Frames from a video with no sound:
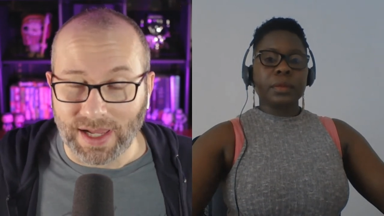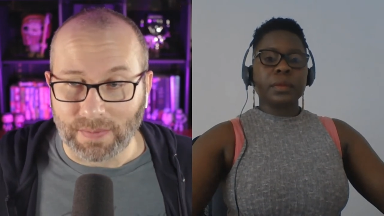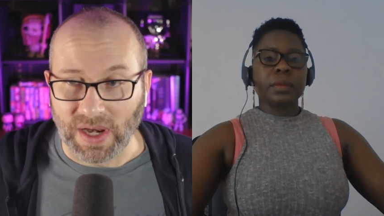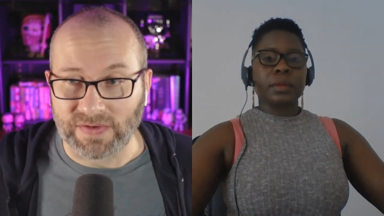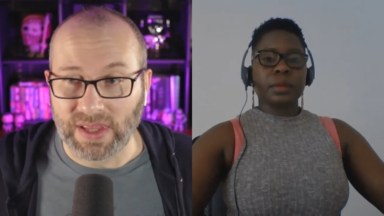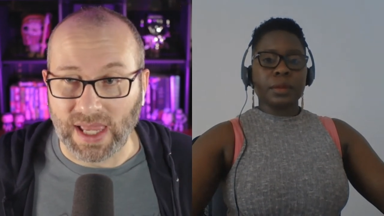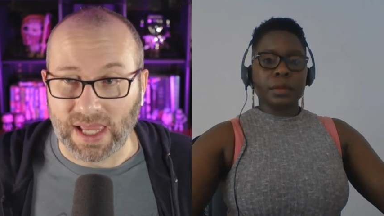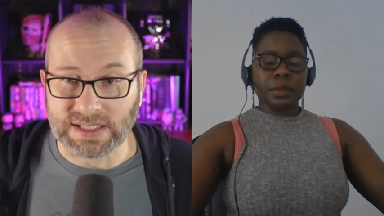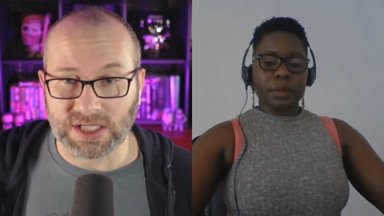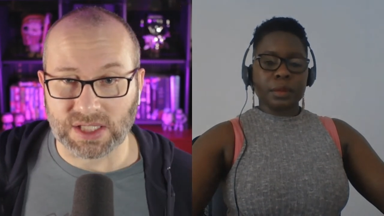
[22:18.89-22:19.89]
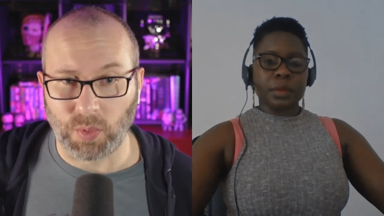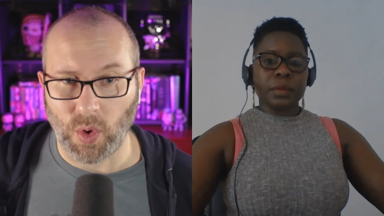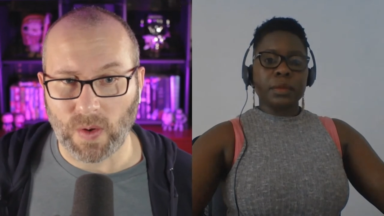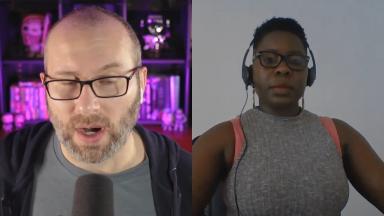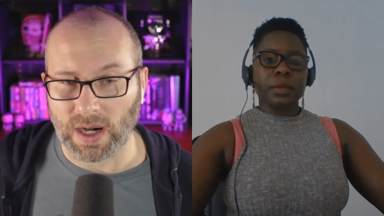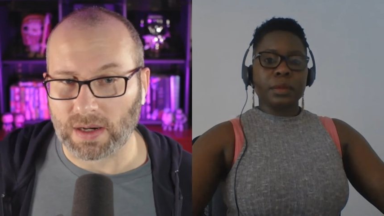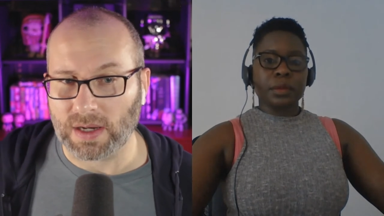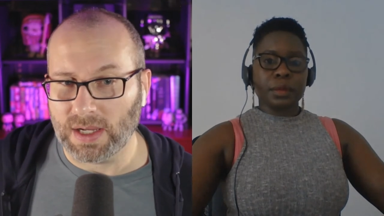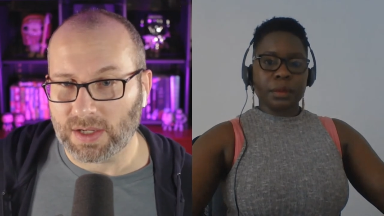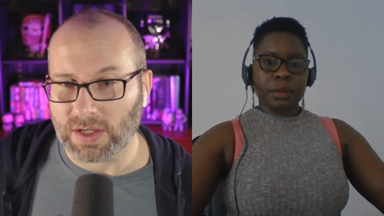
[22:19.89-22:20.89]
Speaker 1: but I feel like I can see the point where
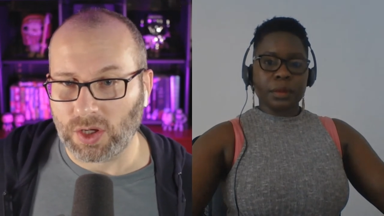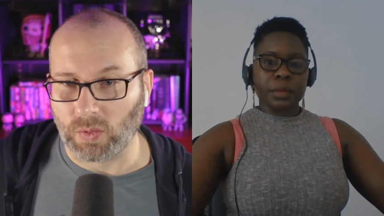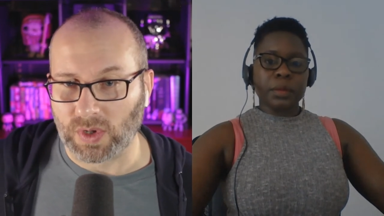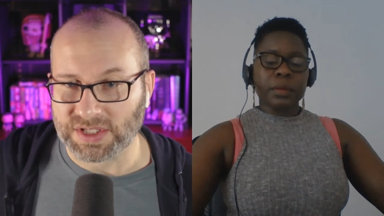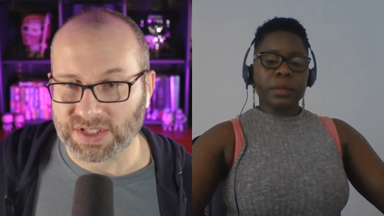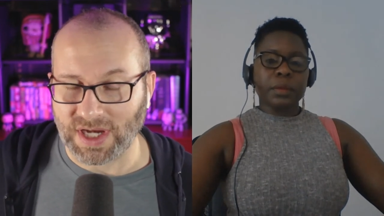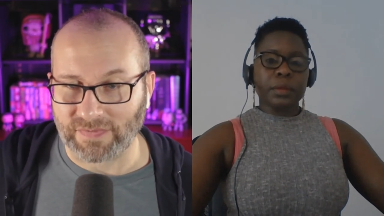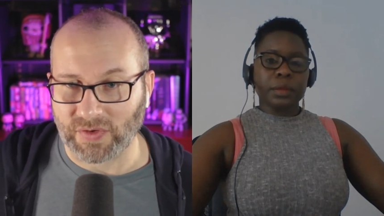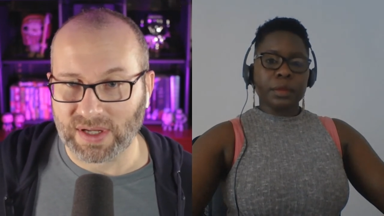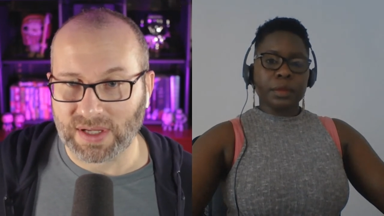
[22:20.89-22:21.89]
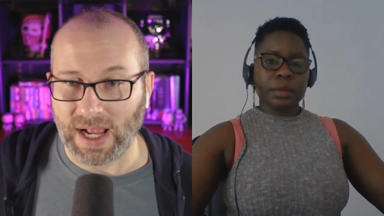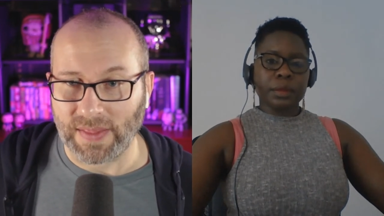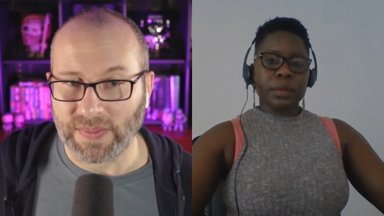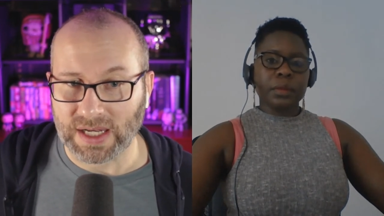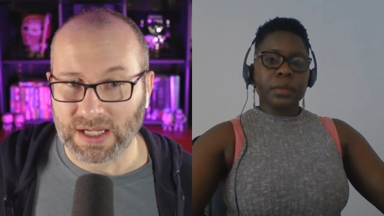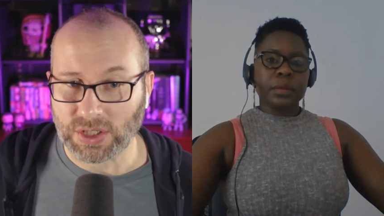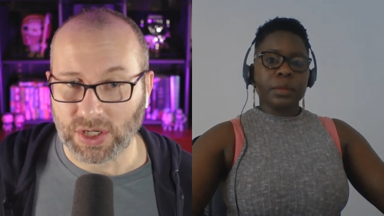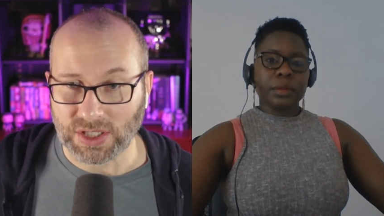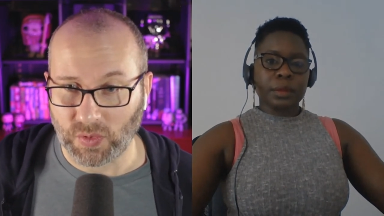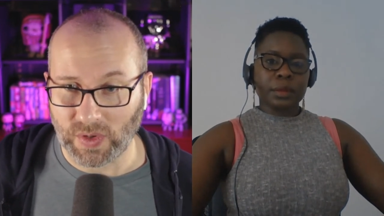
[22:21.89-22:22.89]
you were discovering and then it took
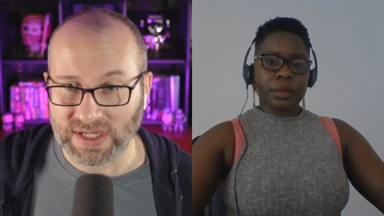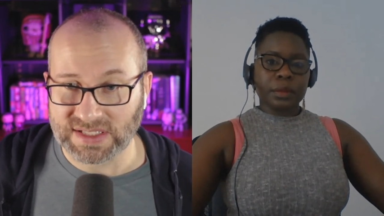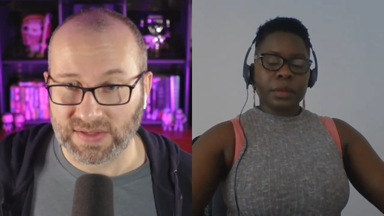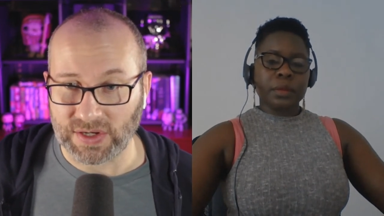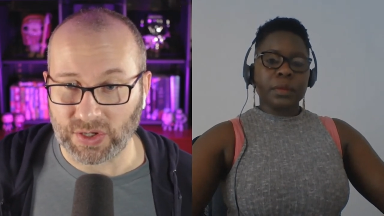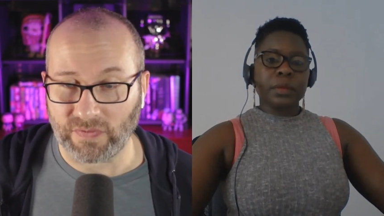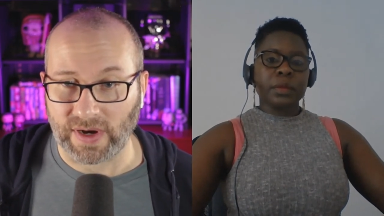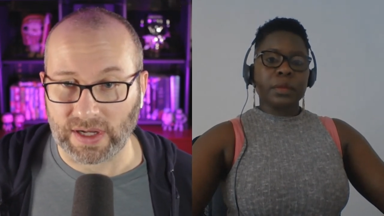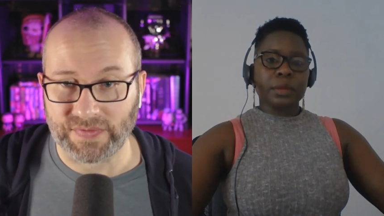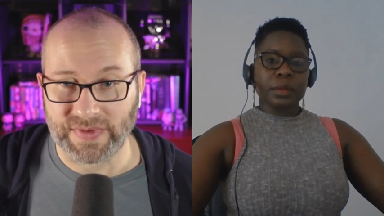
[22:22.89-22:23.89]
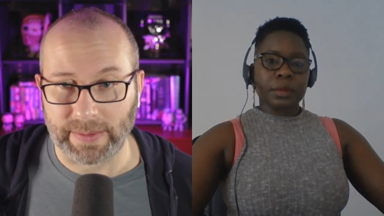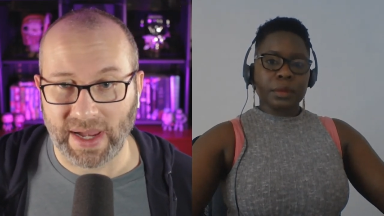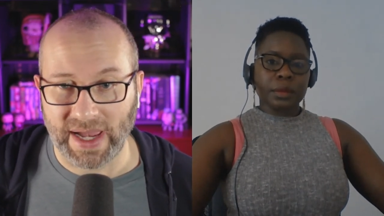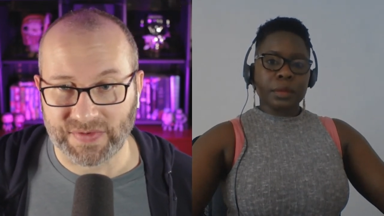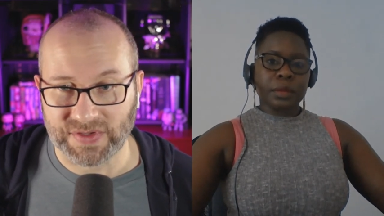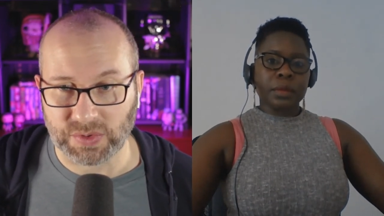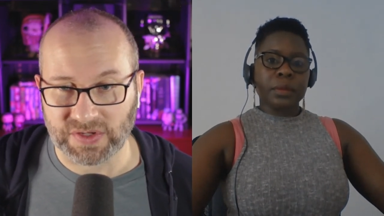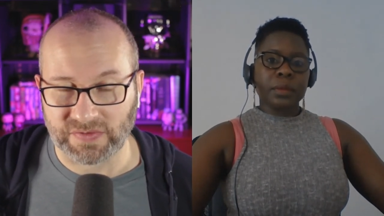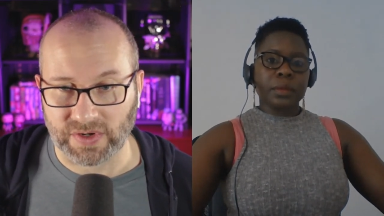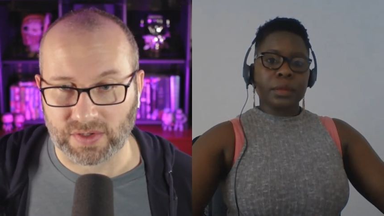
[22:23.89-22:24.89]
a twist and then you followed that path into a
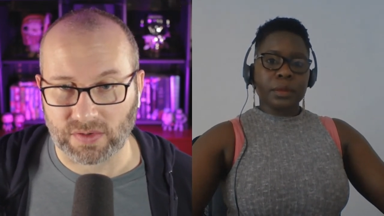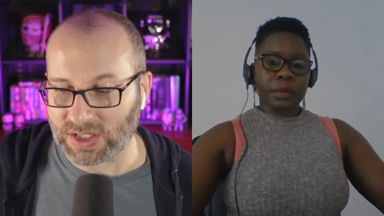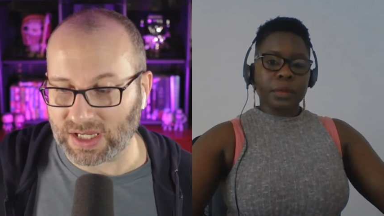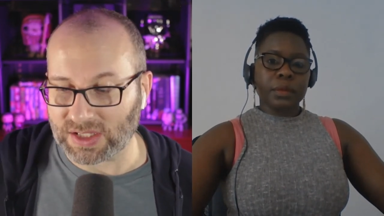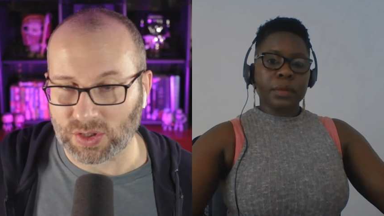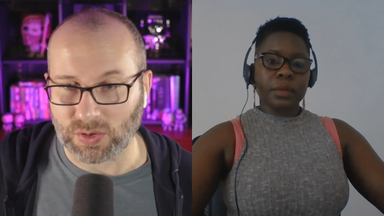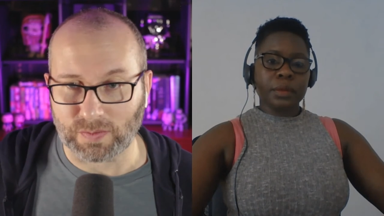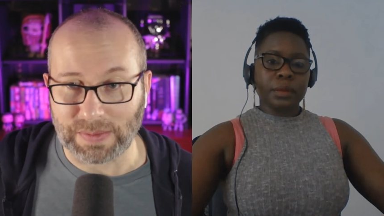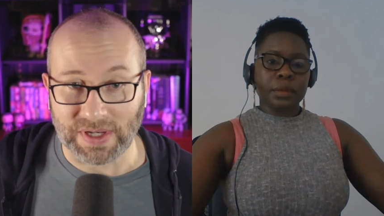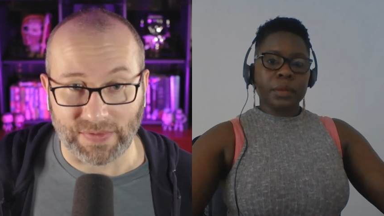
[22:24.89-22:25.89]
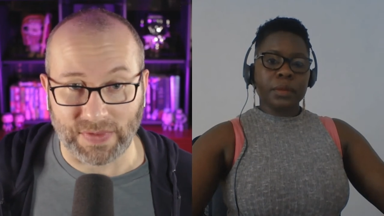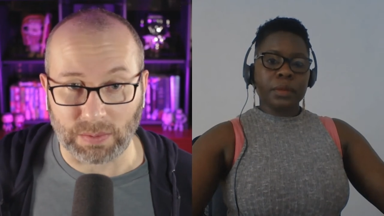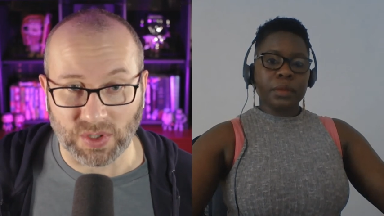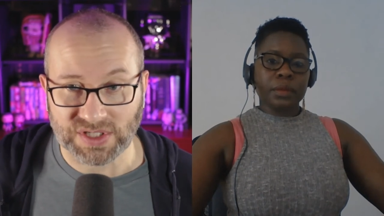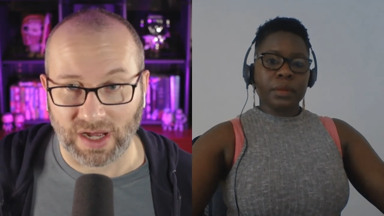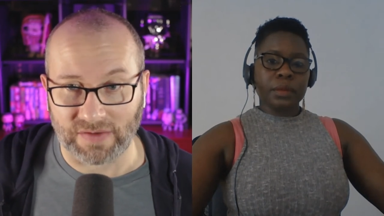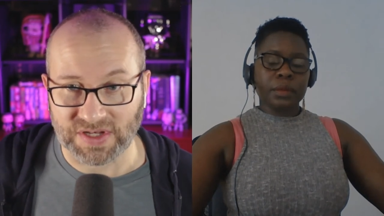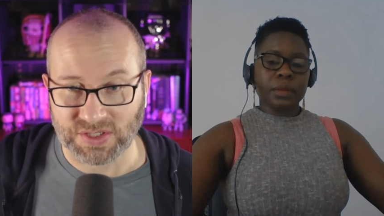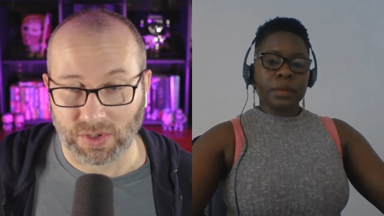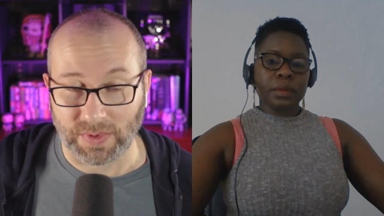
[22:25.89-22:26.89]
different, into maybe not the most
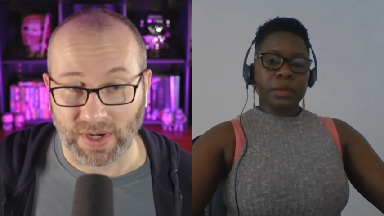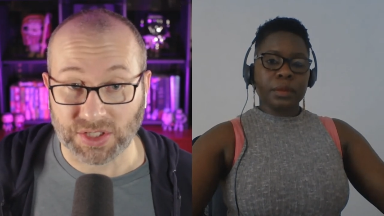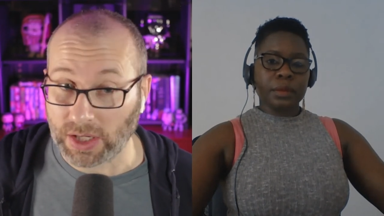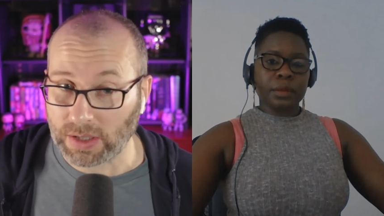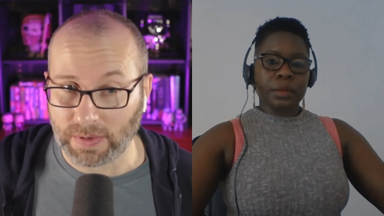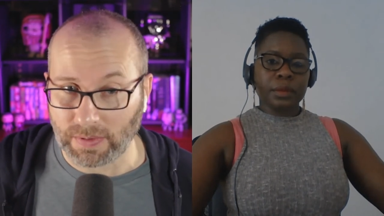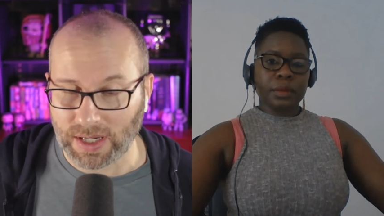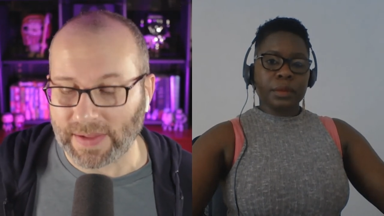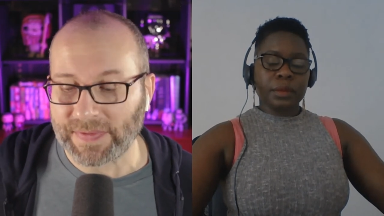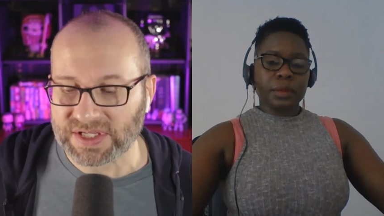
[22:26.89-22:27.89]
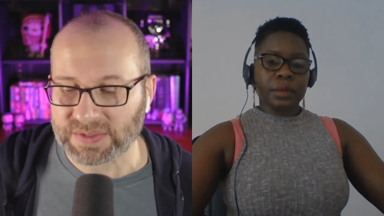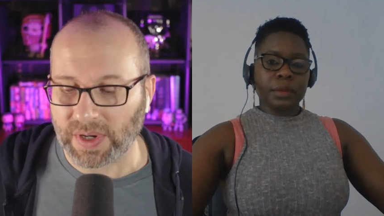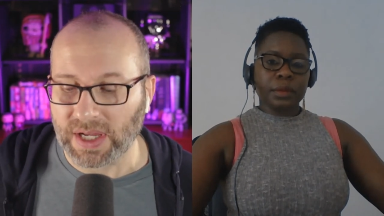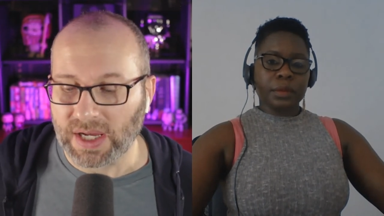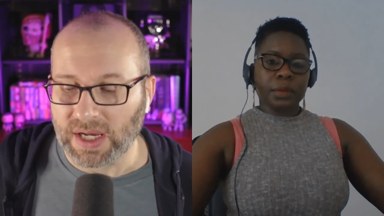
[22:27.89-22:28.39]
obvious story branch. And I could be wrong about this, but